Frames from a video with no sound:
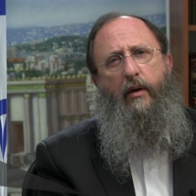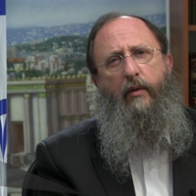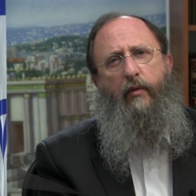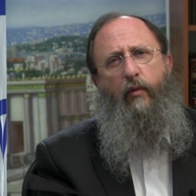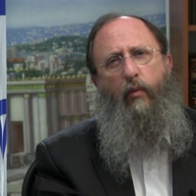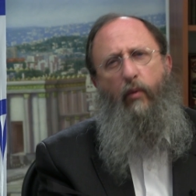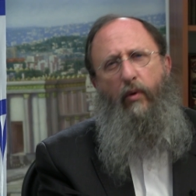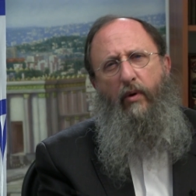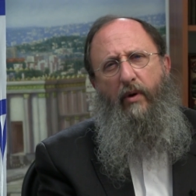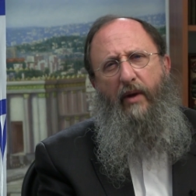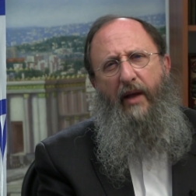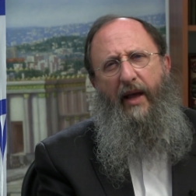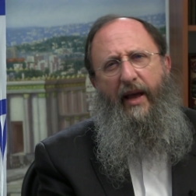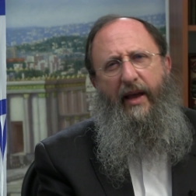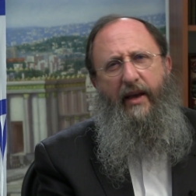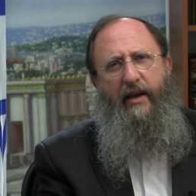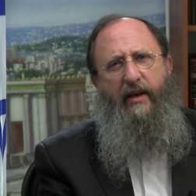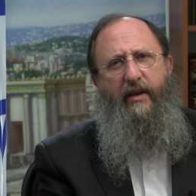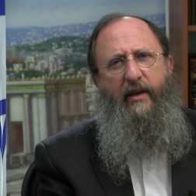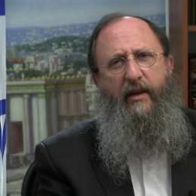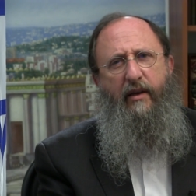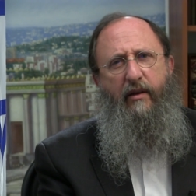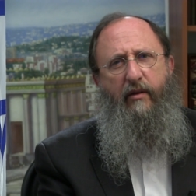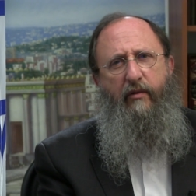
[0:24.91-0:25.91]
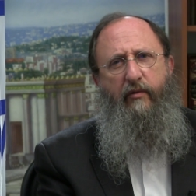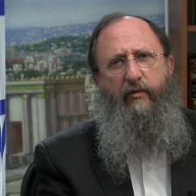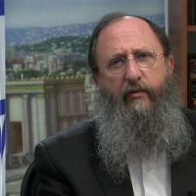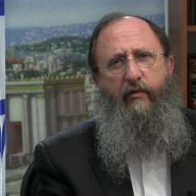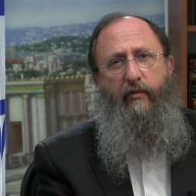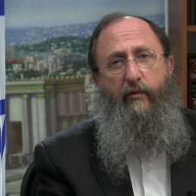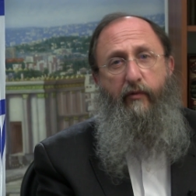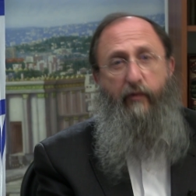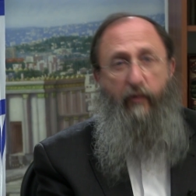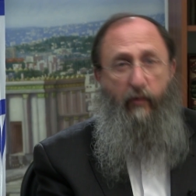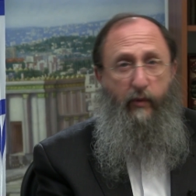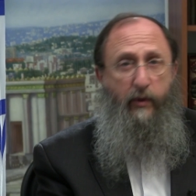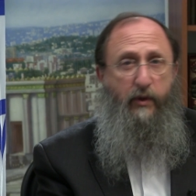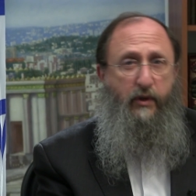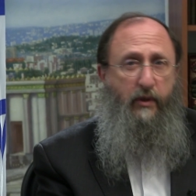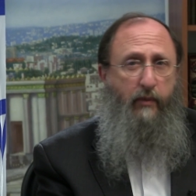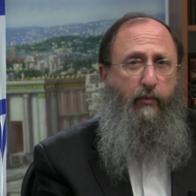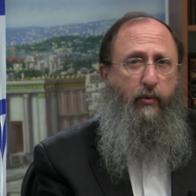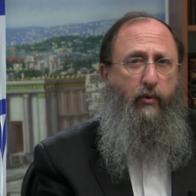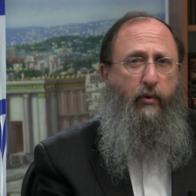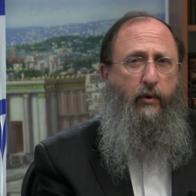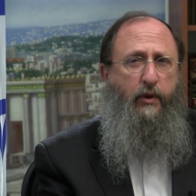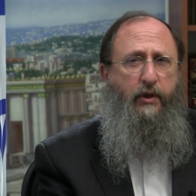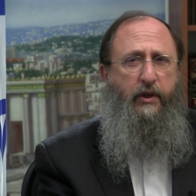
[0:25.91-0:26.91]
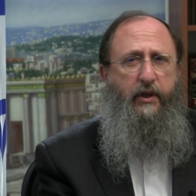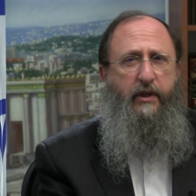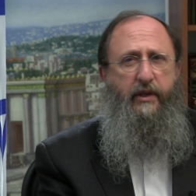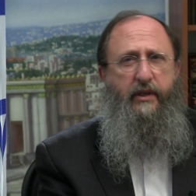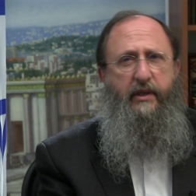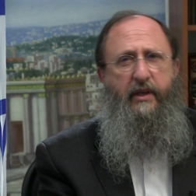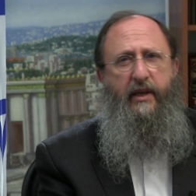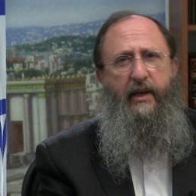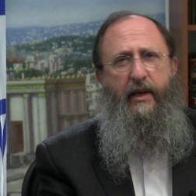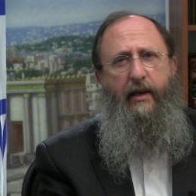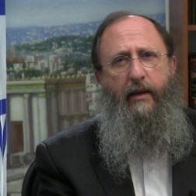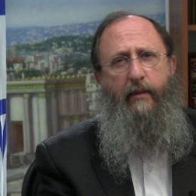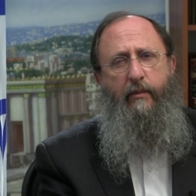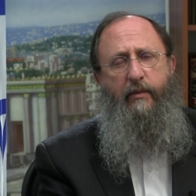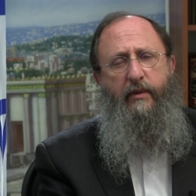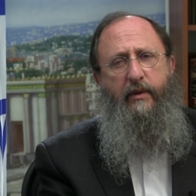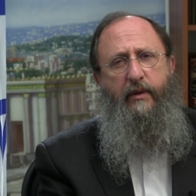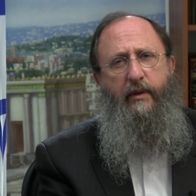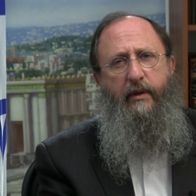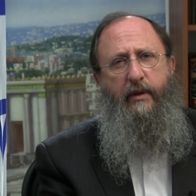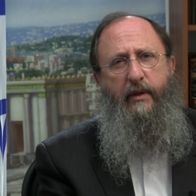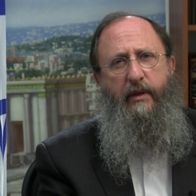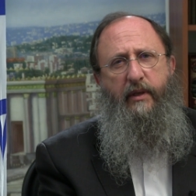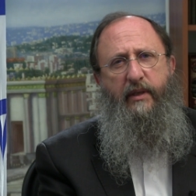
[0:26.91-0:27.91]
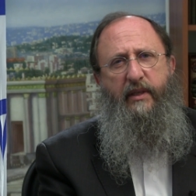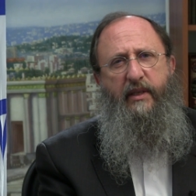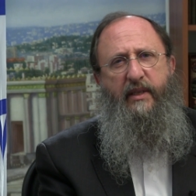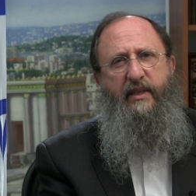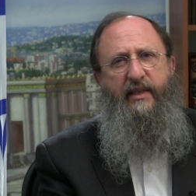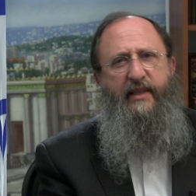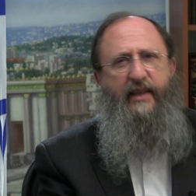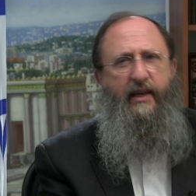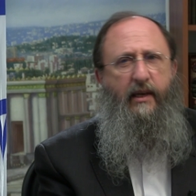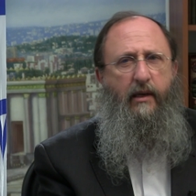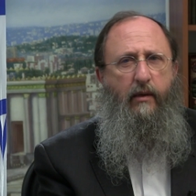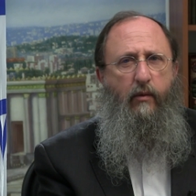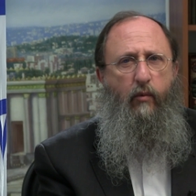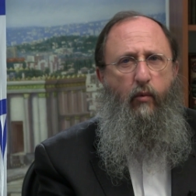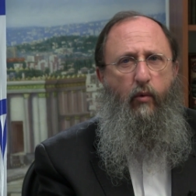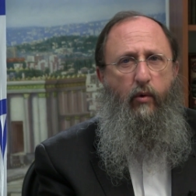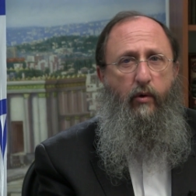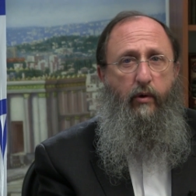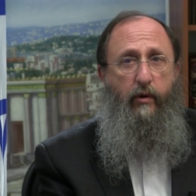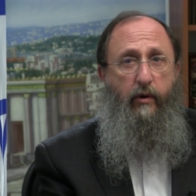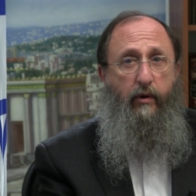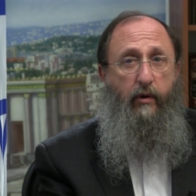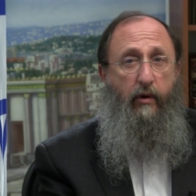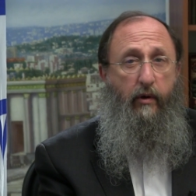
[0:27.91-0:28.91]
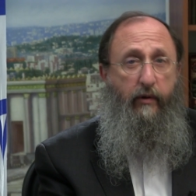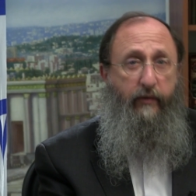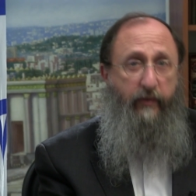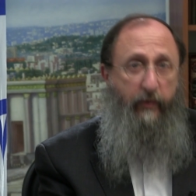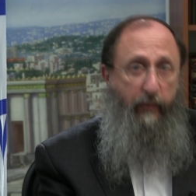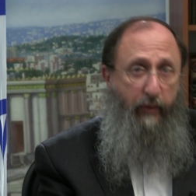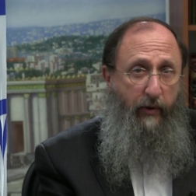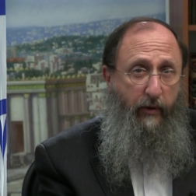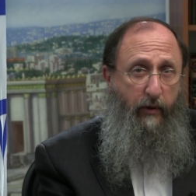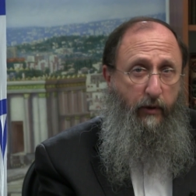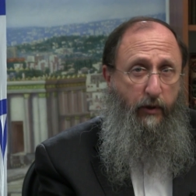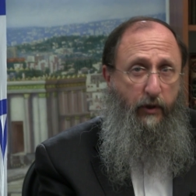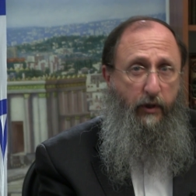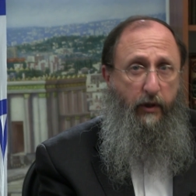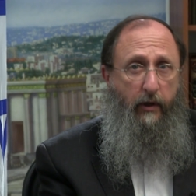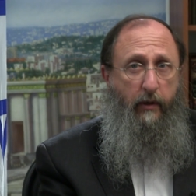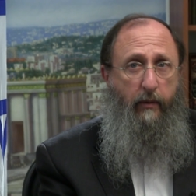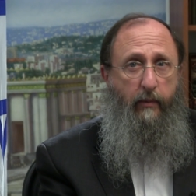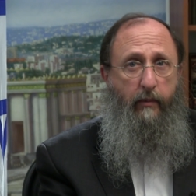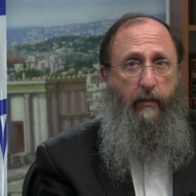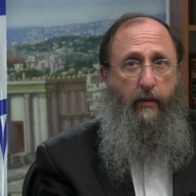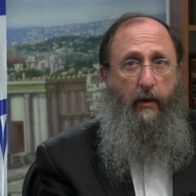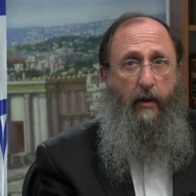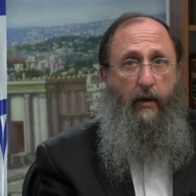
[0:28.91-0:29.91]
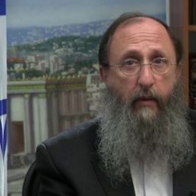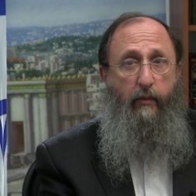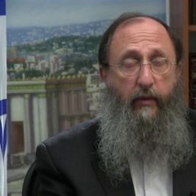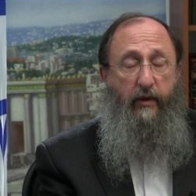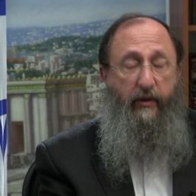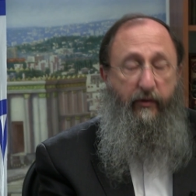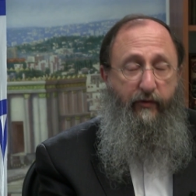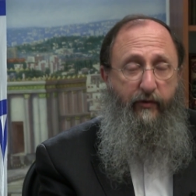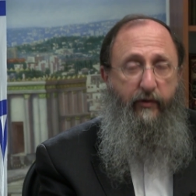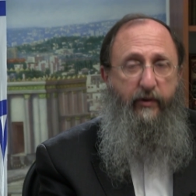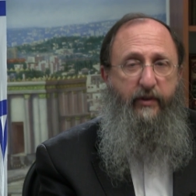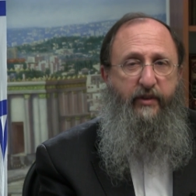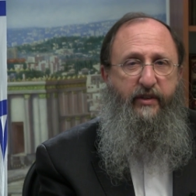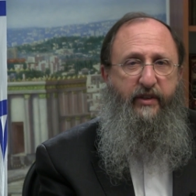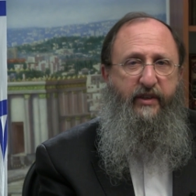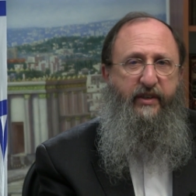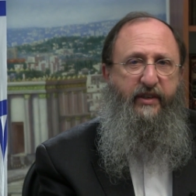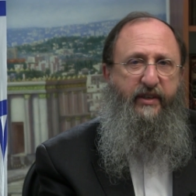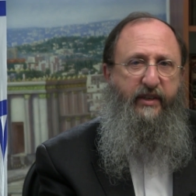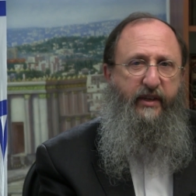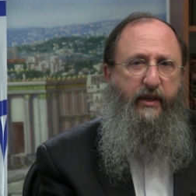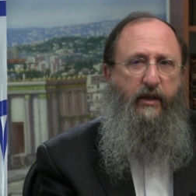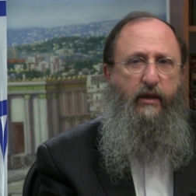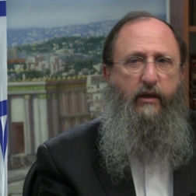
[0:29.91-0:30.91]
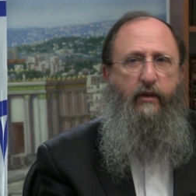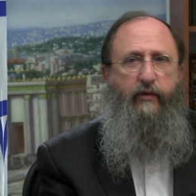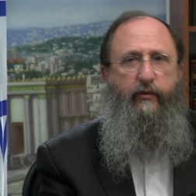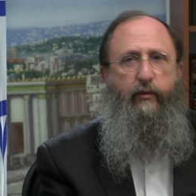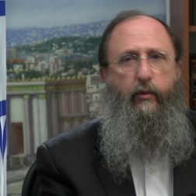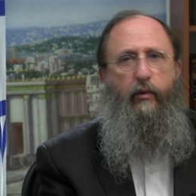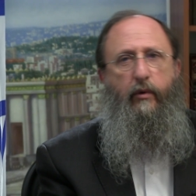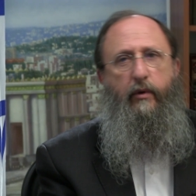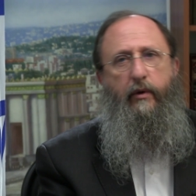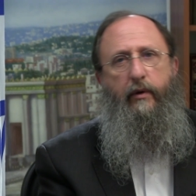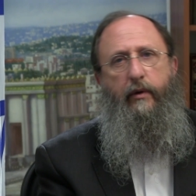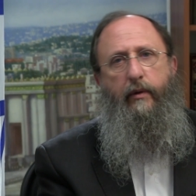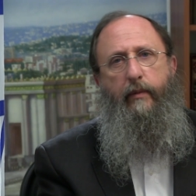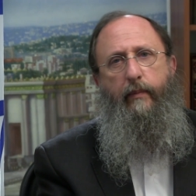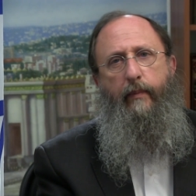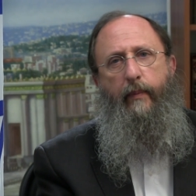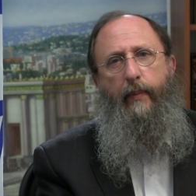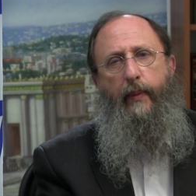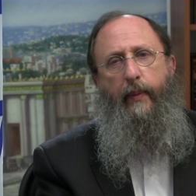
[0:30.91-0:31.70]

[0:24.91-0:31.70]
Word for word: The word Eikev, for which the portion is named, is the second word of the Parsha, but the first distinctive word.